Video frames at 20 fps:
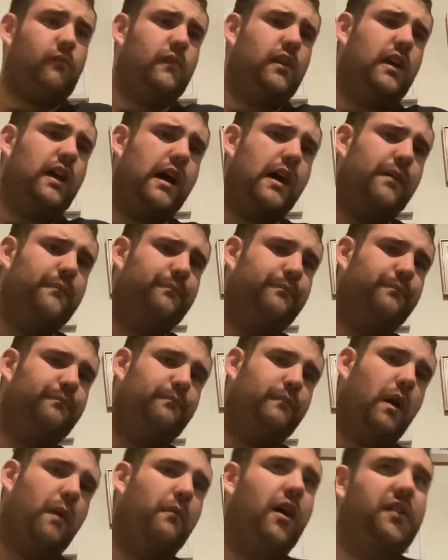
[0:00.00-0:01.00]
Um,
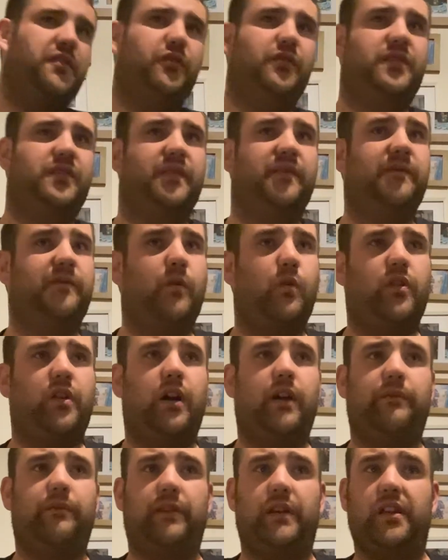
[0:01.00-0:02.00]
I might do some
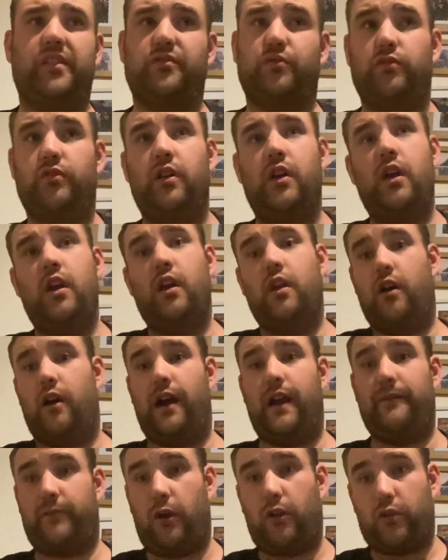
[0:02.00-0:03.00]
Fortnite videos, or I
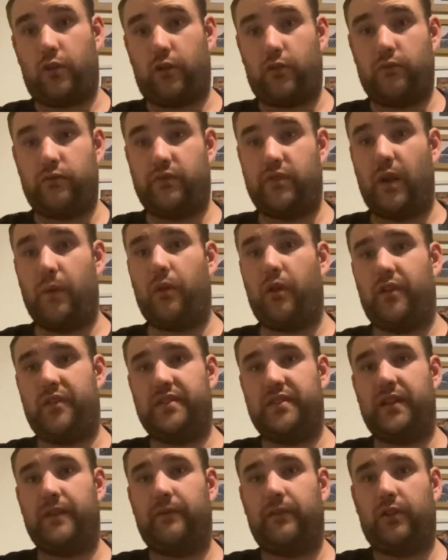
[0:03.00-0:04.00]
have got
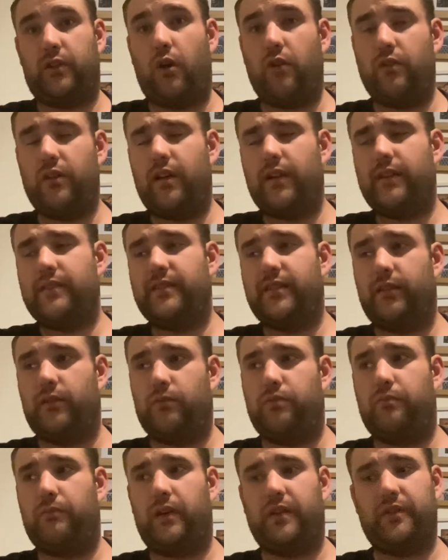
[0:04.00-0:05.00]
007 Goldeneye,
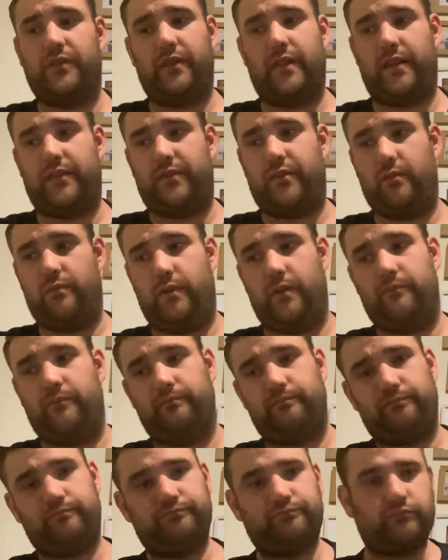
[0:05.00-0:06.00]
so I might do that too, but
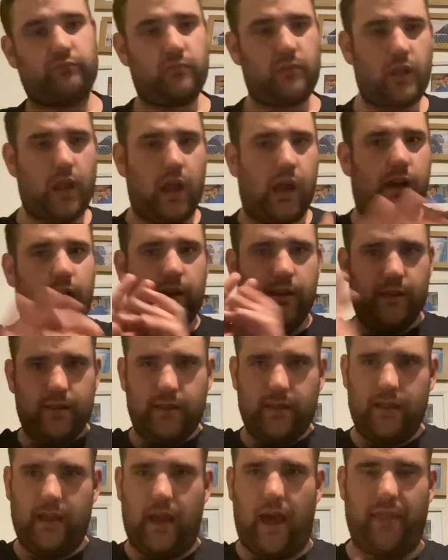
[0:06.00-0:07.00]

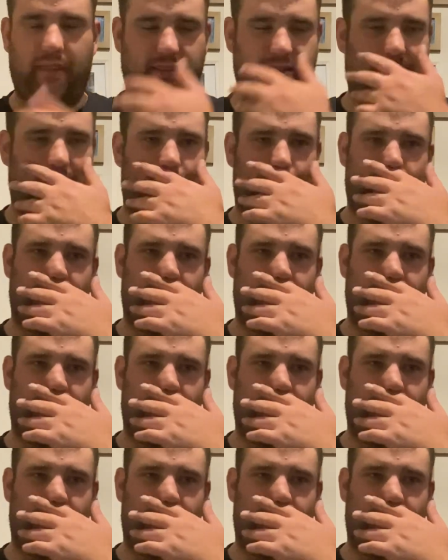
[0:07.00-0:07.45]
other stuff.